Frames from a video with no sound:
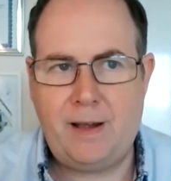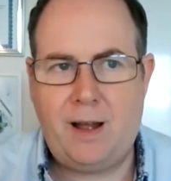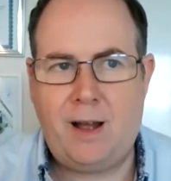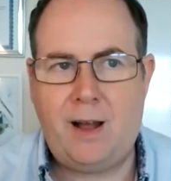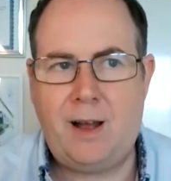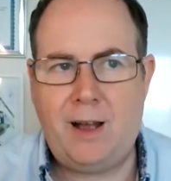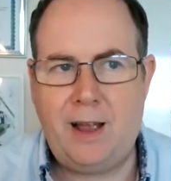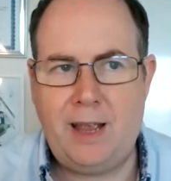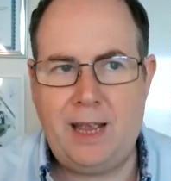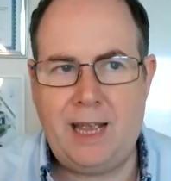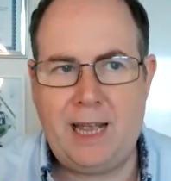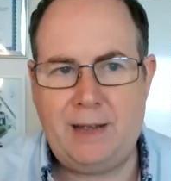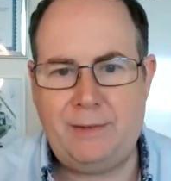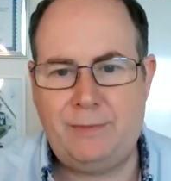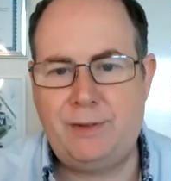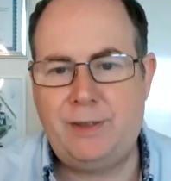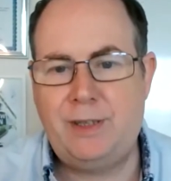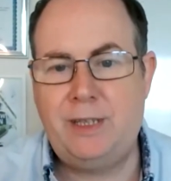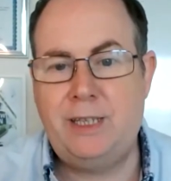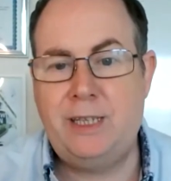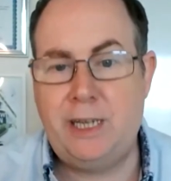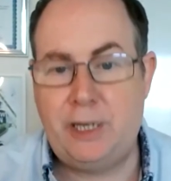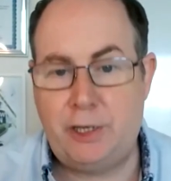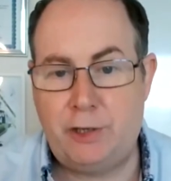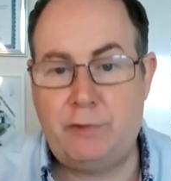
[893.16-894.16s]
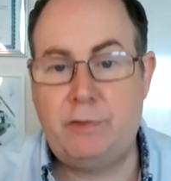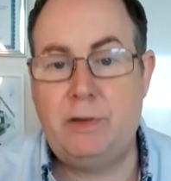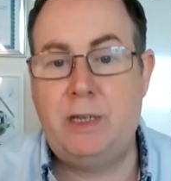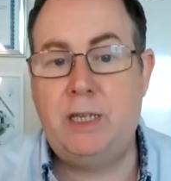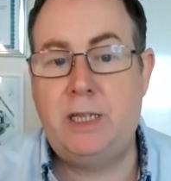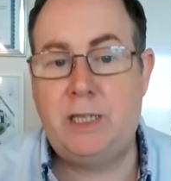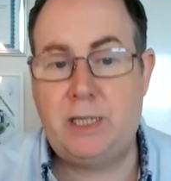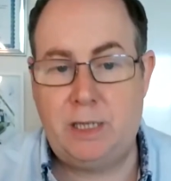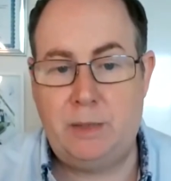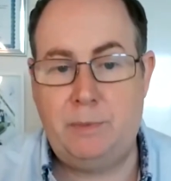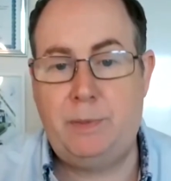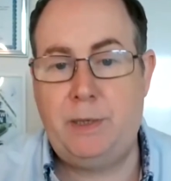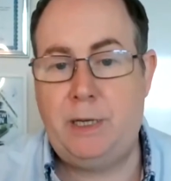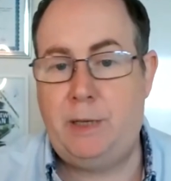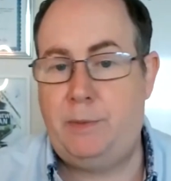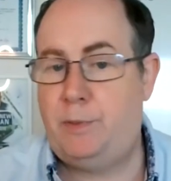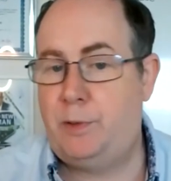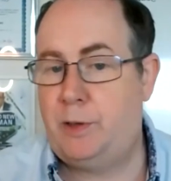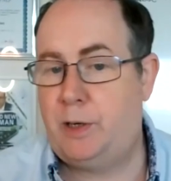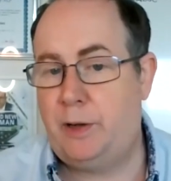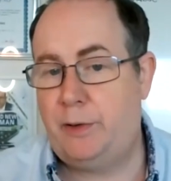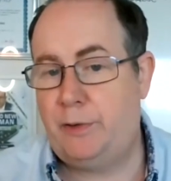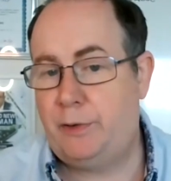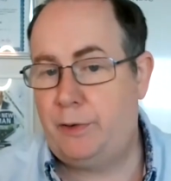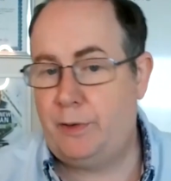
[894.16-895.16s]
I have literally seen people
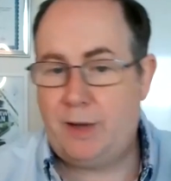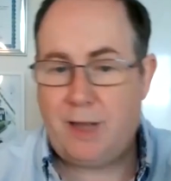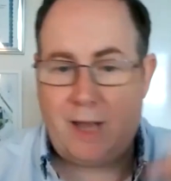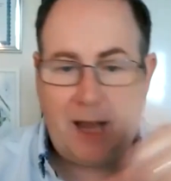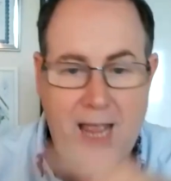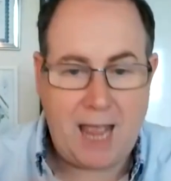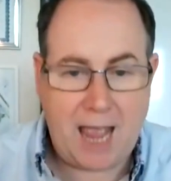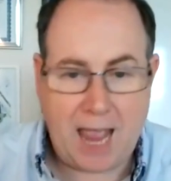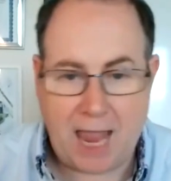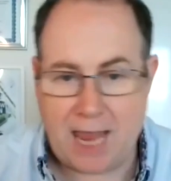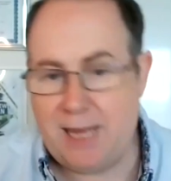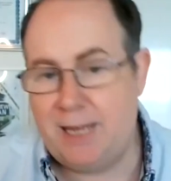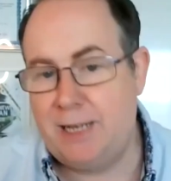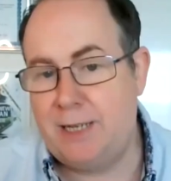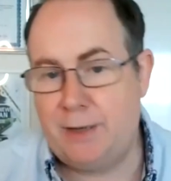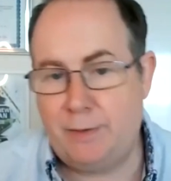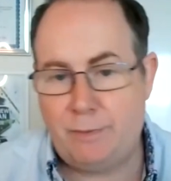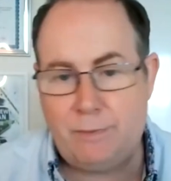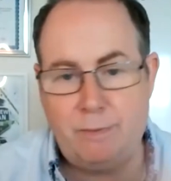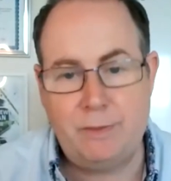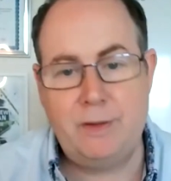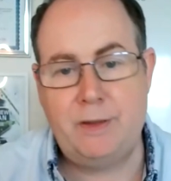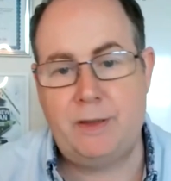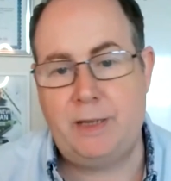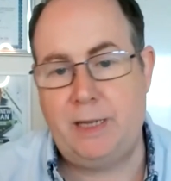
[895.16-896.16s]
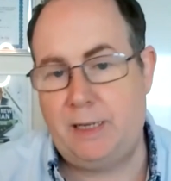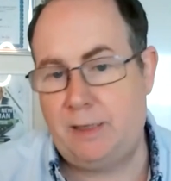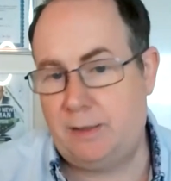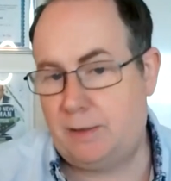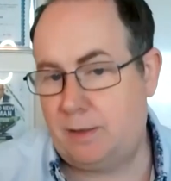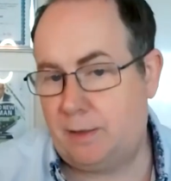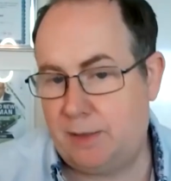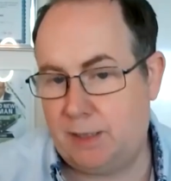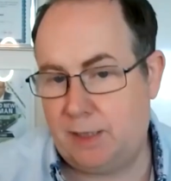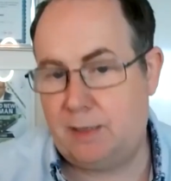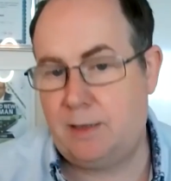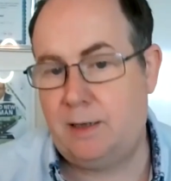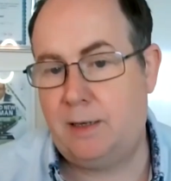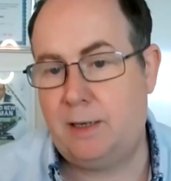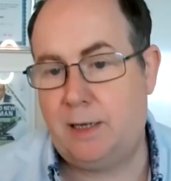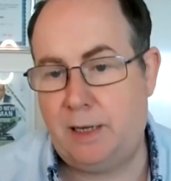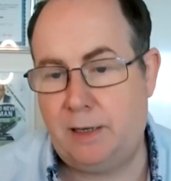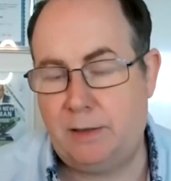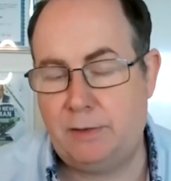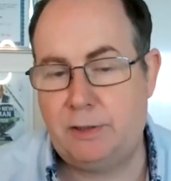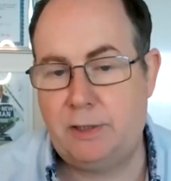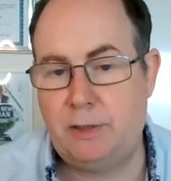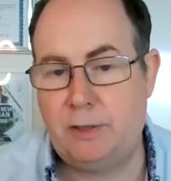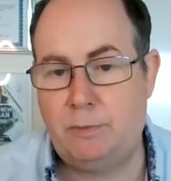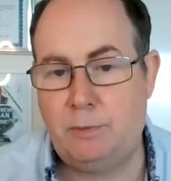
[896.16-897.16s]
go through like 8 different things. I think I
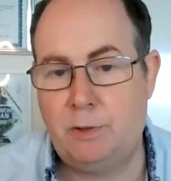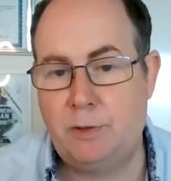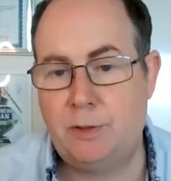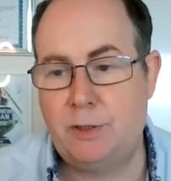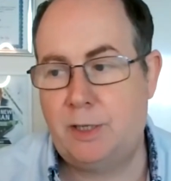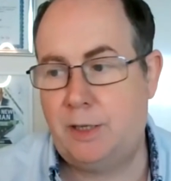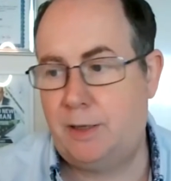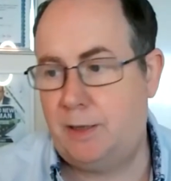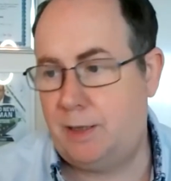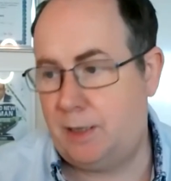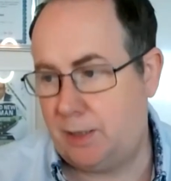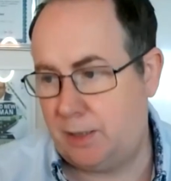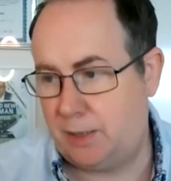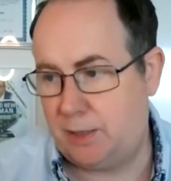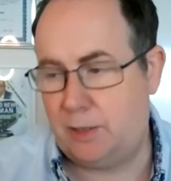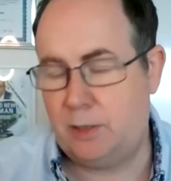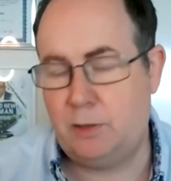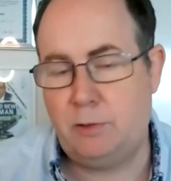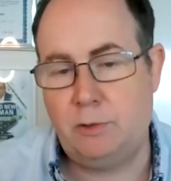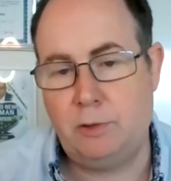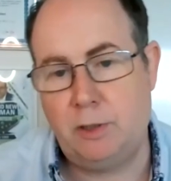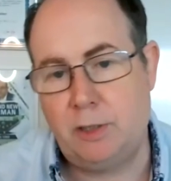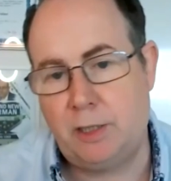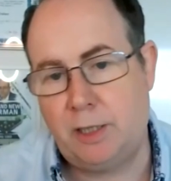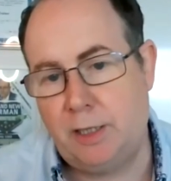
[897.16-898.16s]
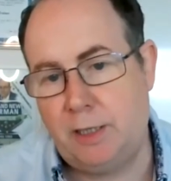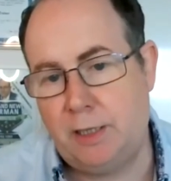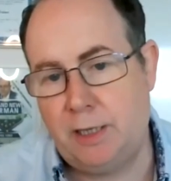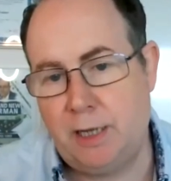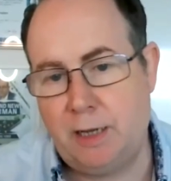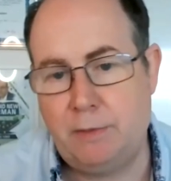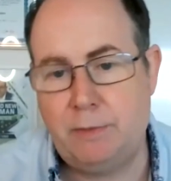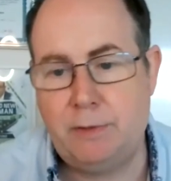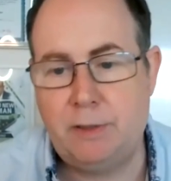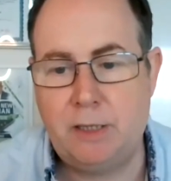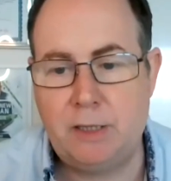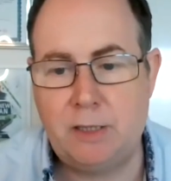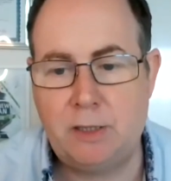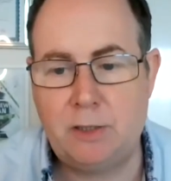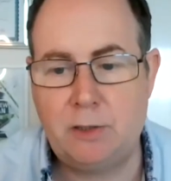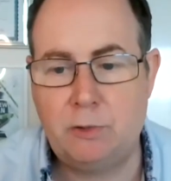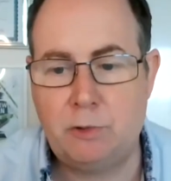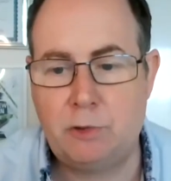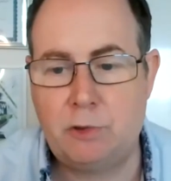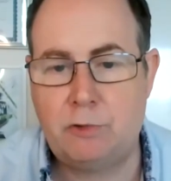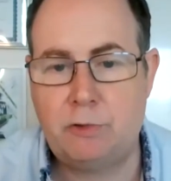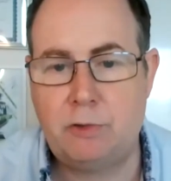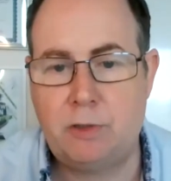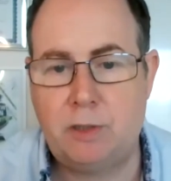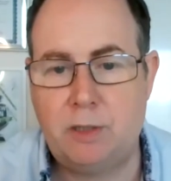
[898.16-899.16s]
counted once, and they're still looking now and they're still
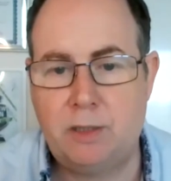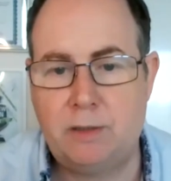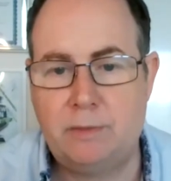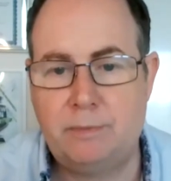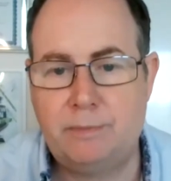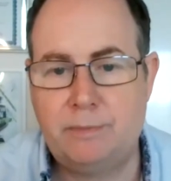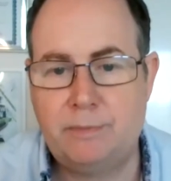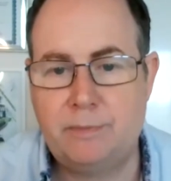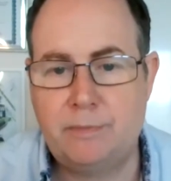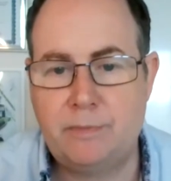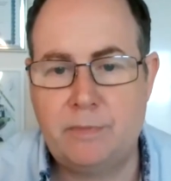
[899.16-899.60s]
struggling.